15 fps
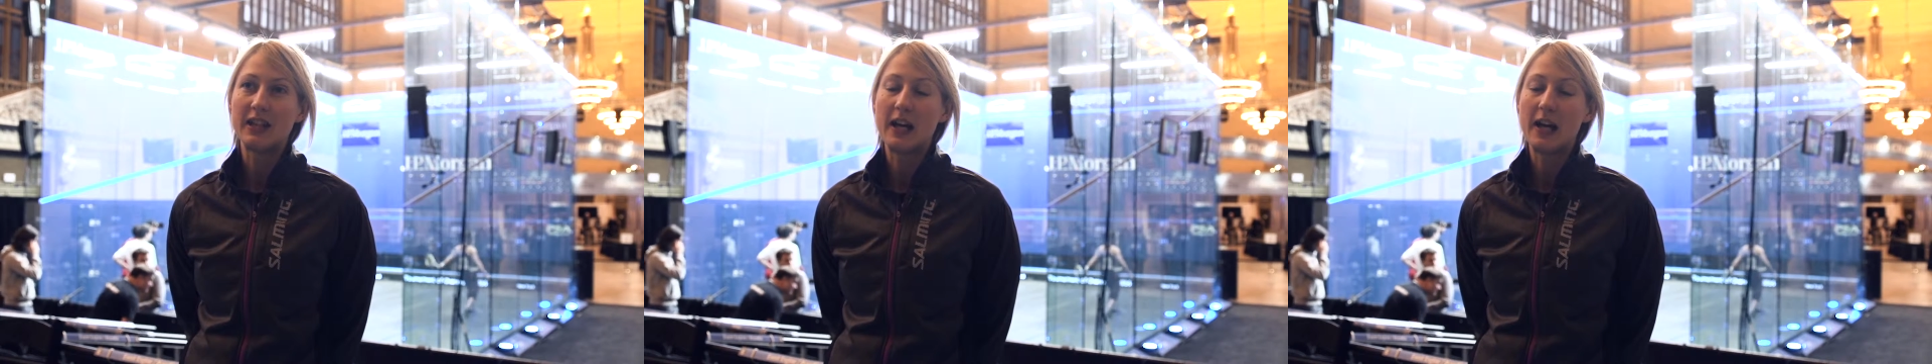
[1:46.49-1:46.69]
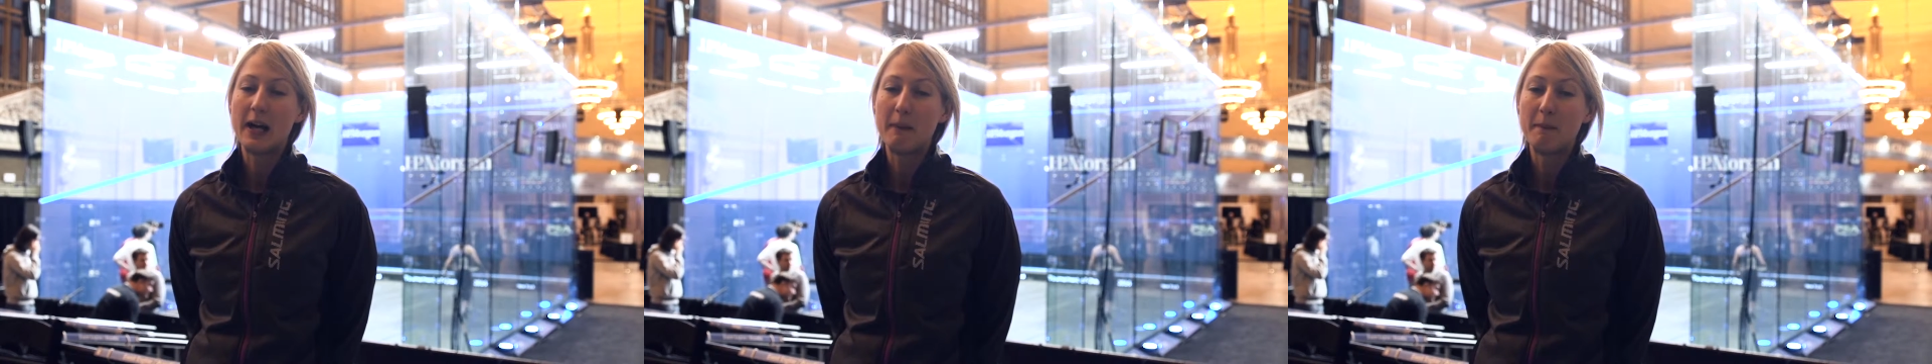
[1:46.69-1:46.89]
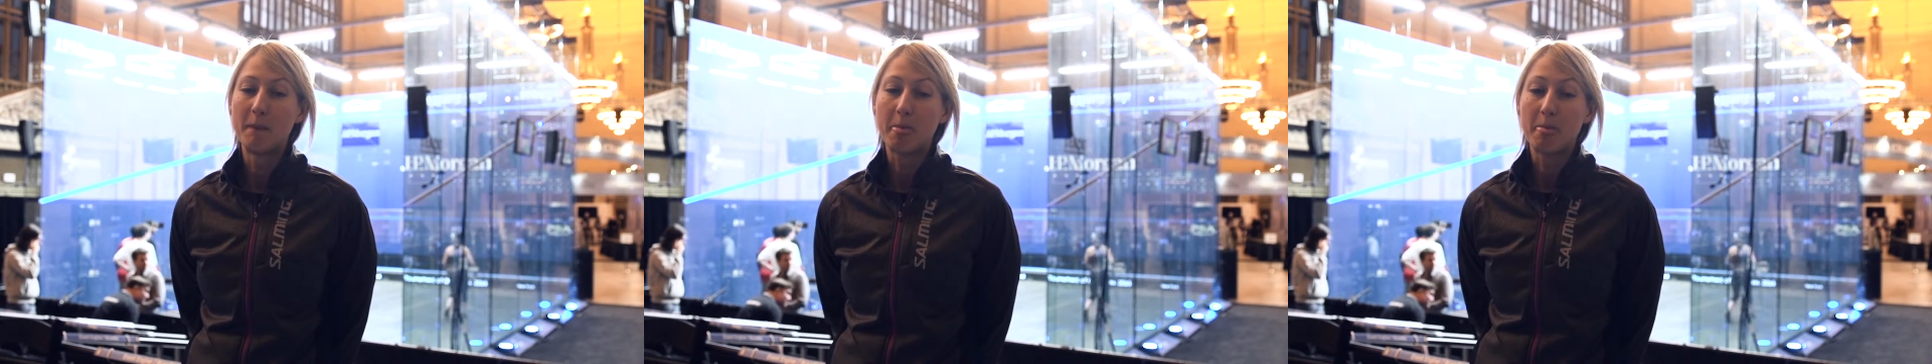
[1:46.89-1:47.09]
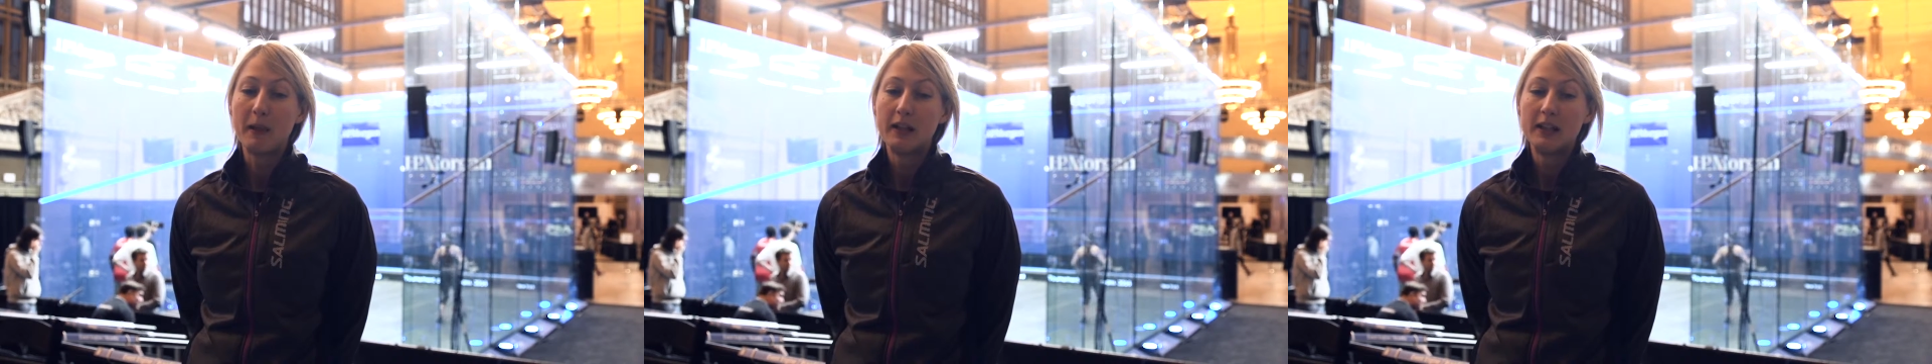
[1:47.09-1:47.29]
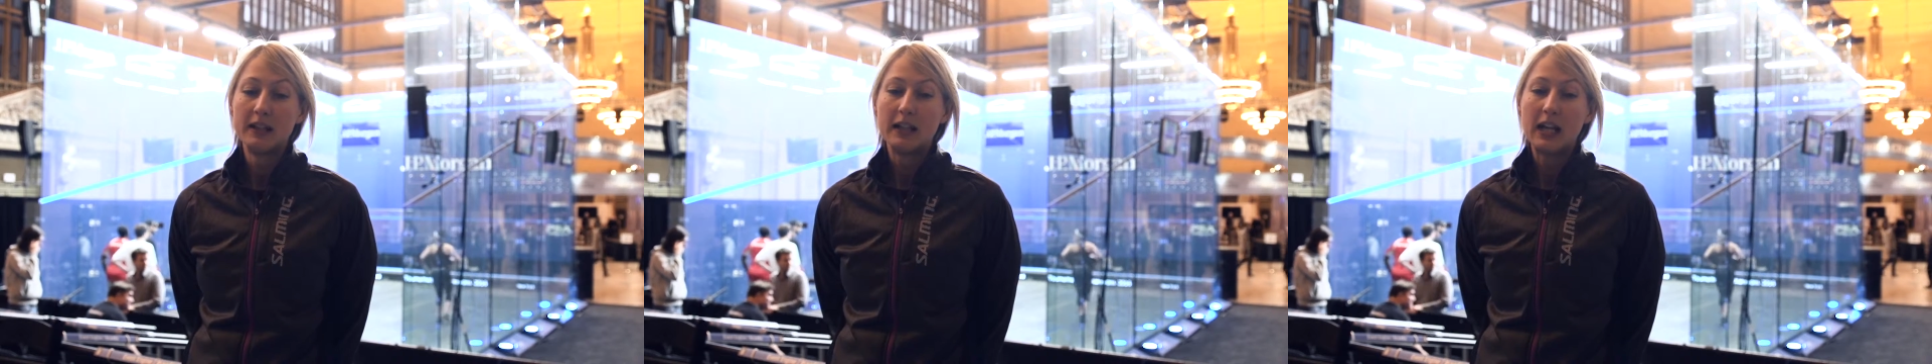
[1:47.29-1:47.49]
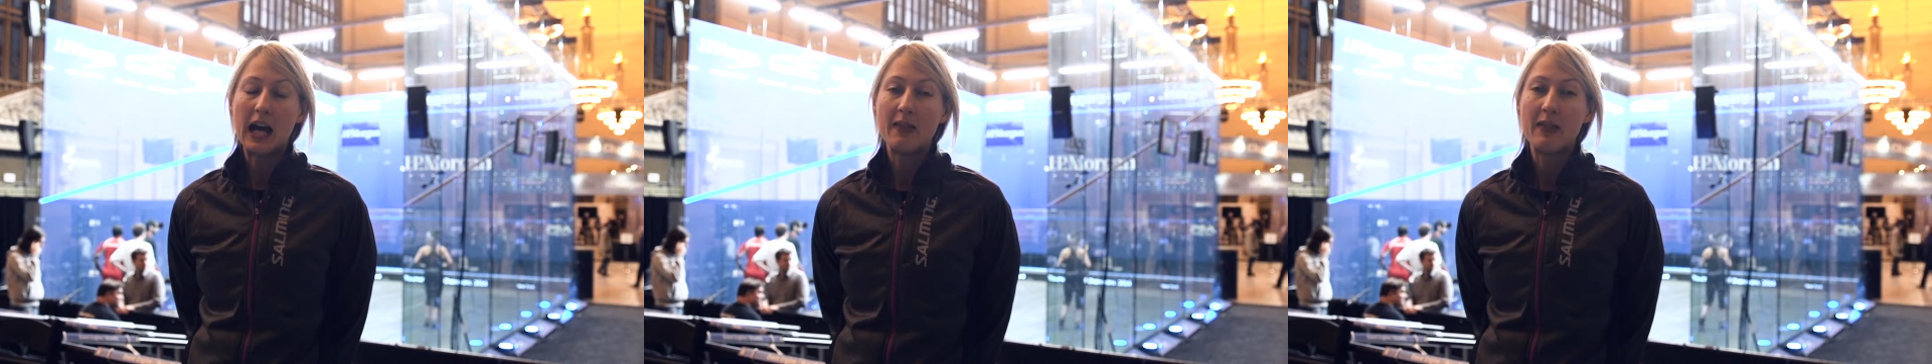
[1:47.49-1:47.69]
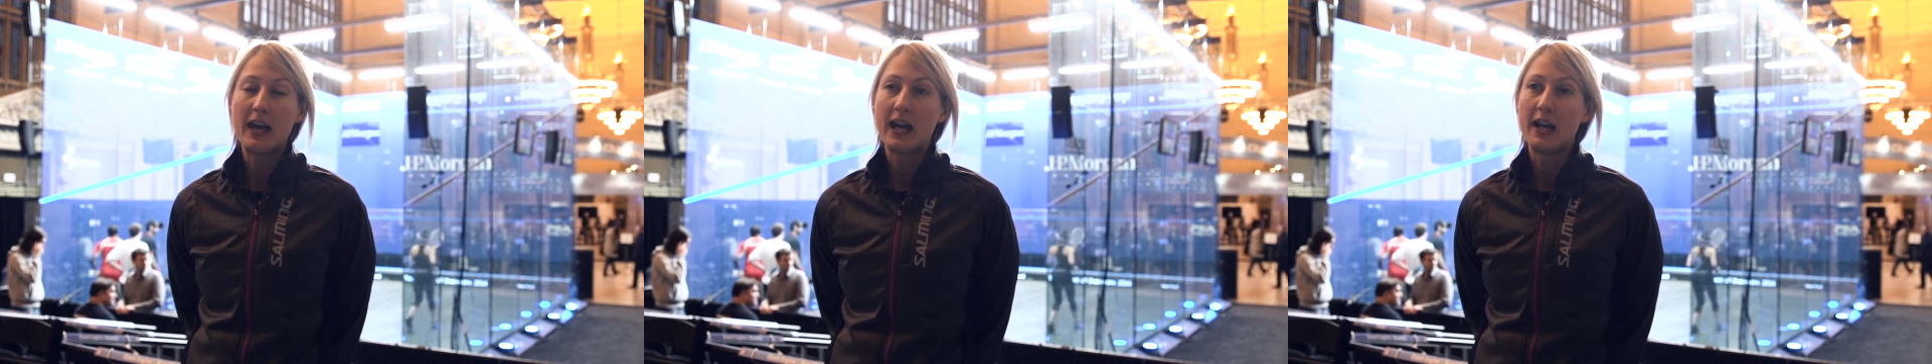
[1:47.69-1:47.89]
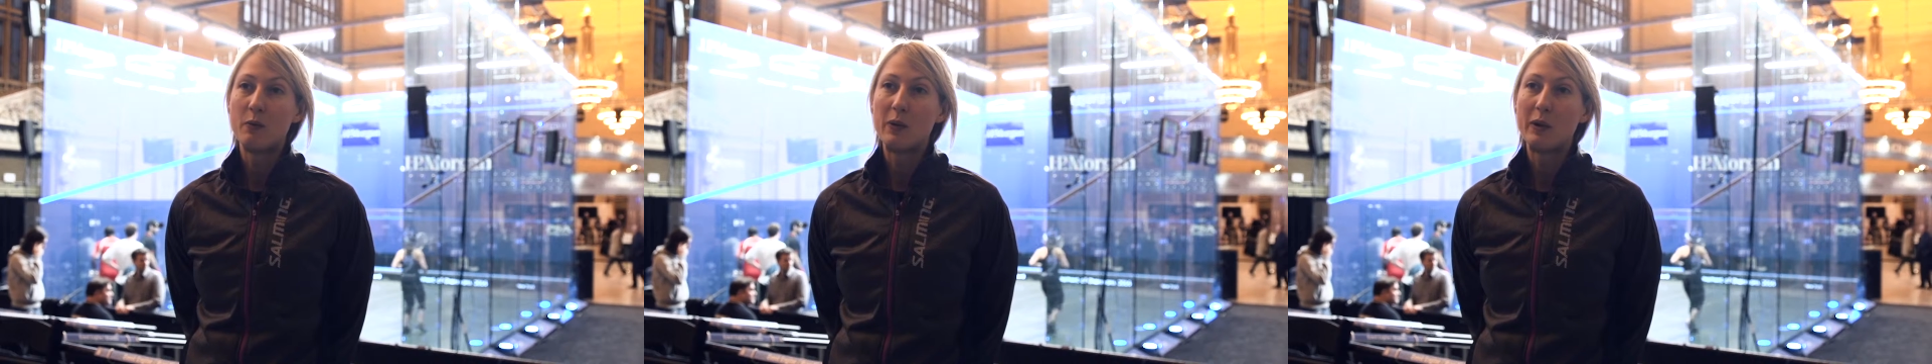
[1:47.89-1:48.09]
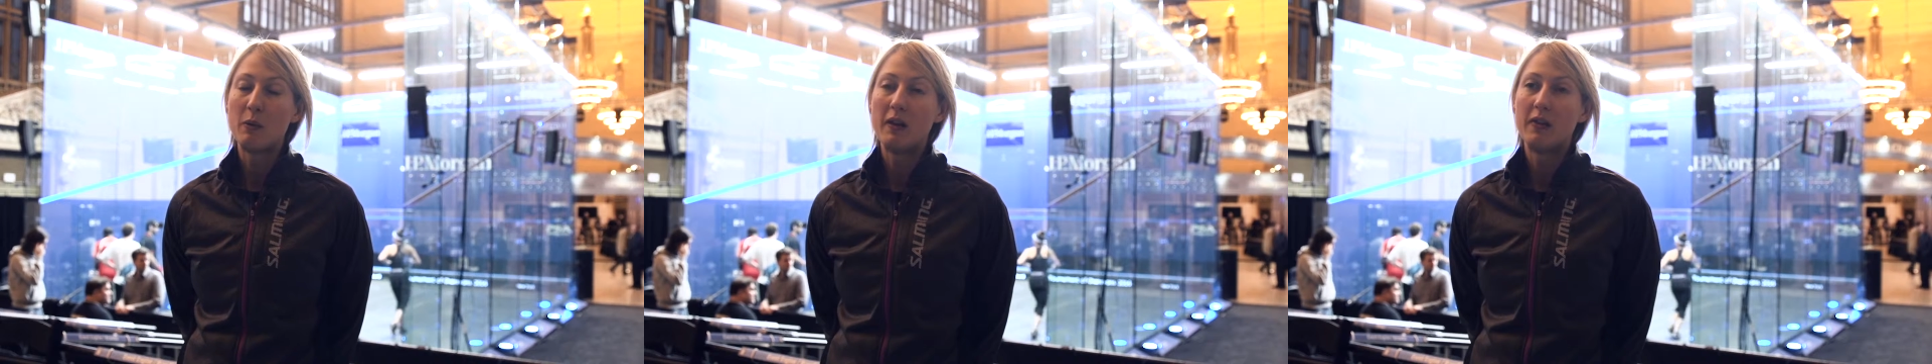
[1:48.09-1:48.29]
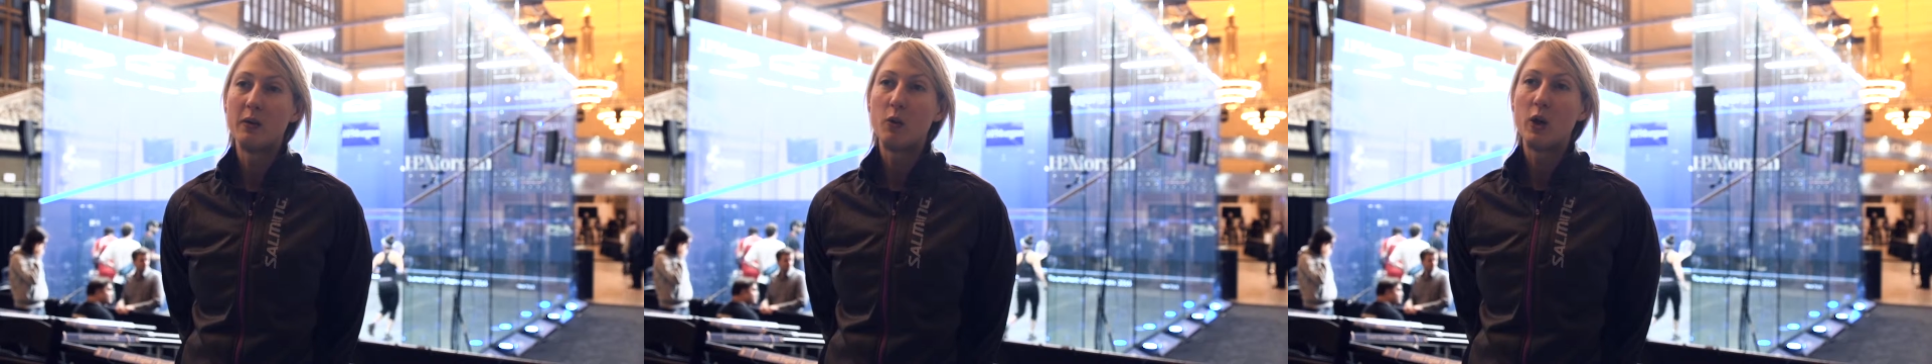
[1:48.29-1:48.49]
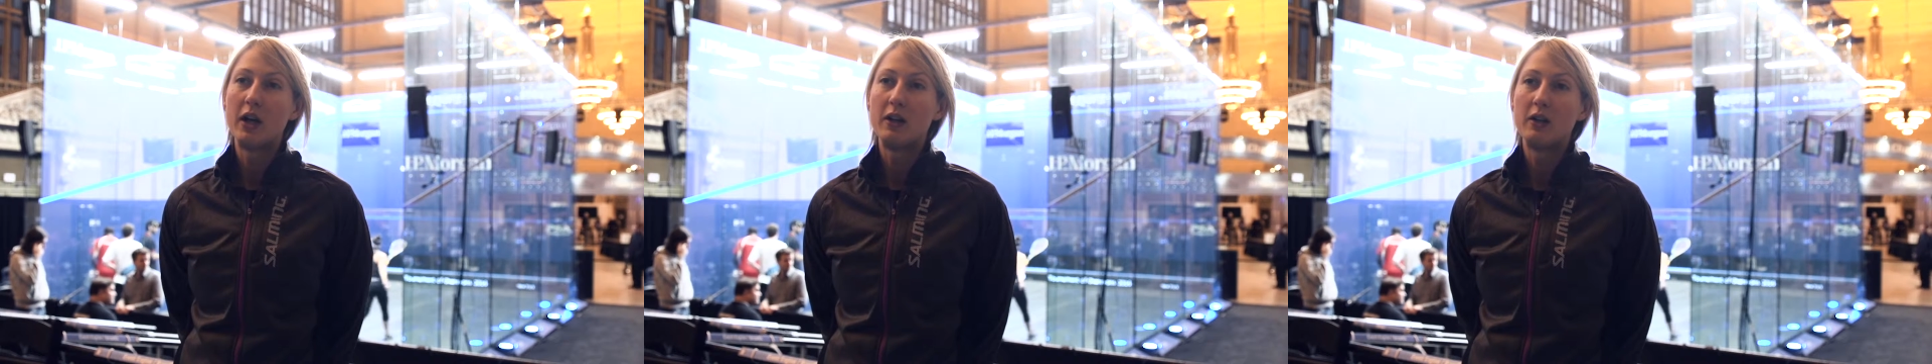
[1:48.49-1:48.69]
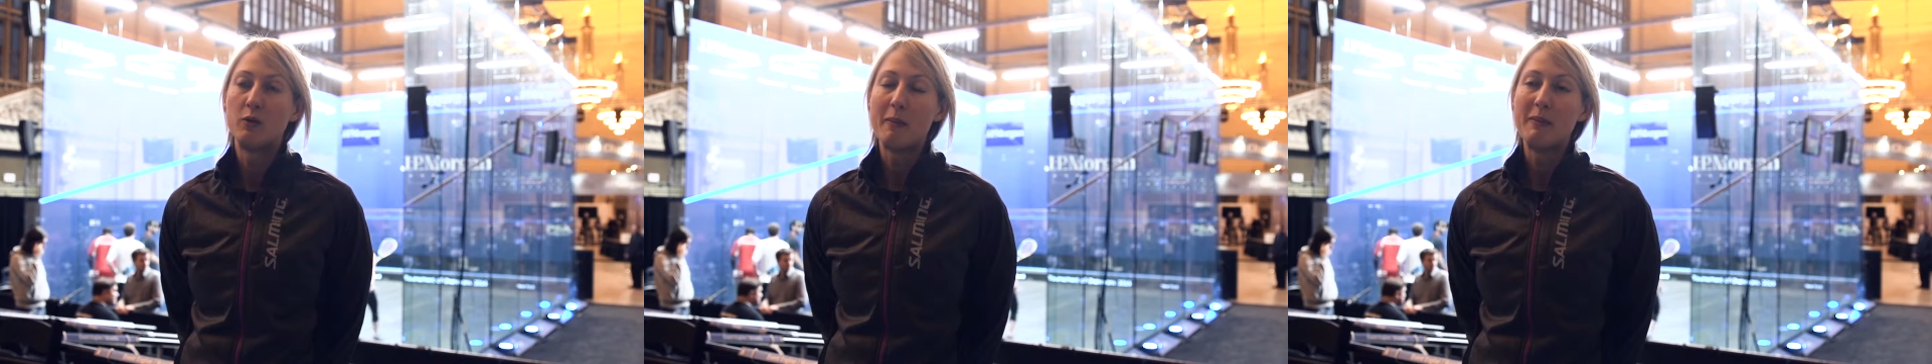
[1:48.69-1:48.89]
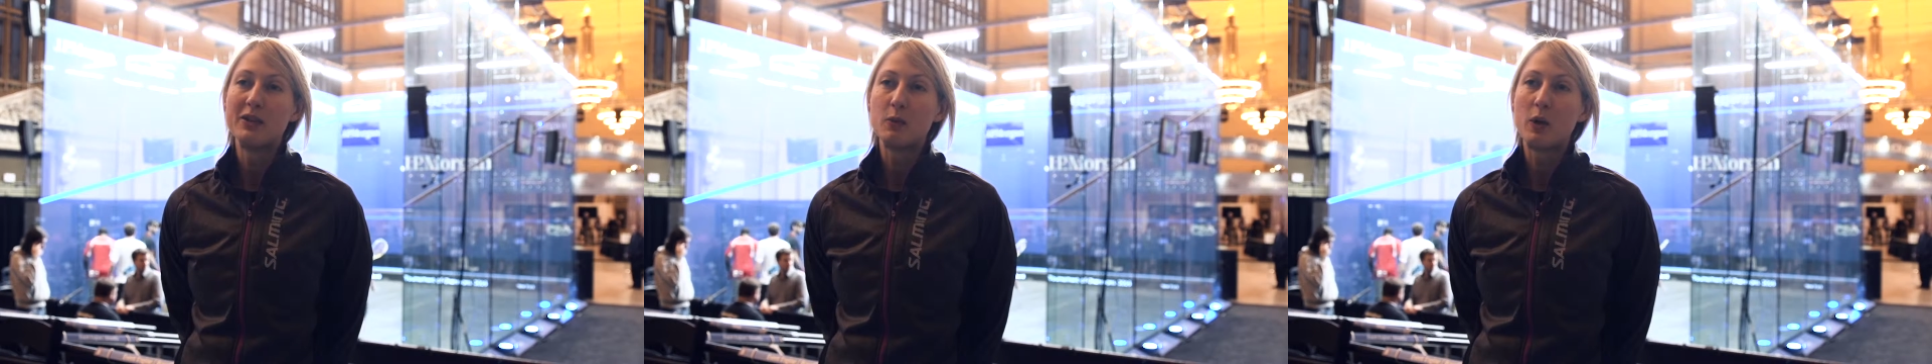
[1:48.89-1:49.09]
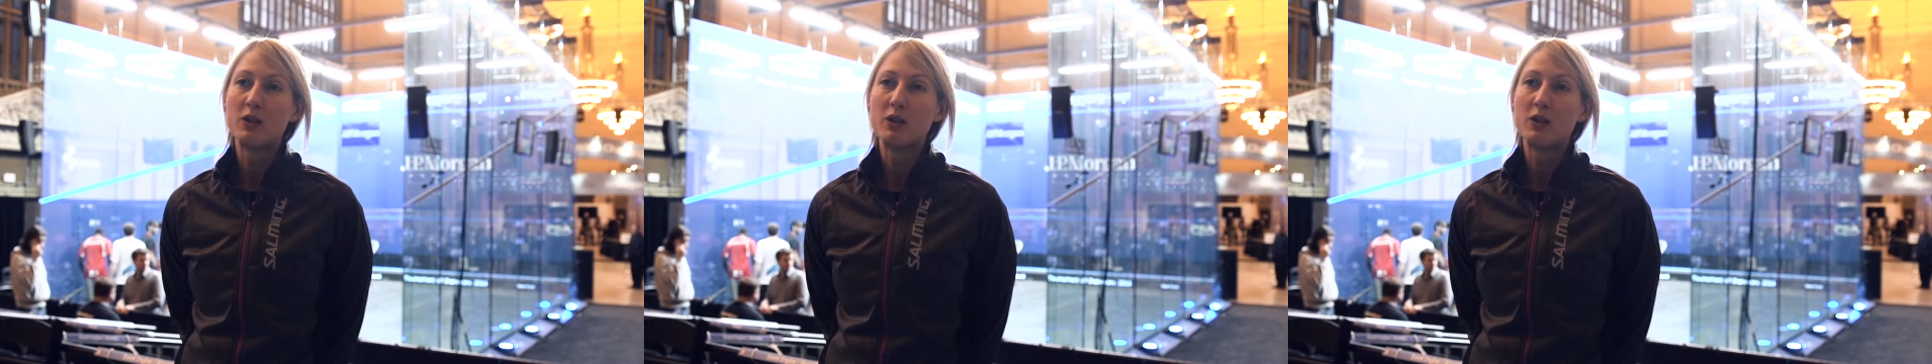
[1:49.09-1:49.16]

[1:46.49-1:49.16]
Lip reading: And then we won the Women's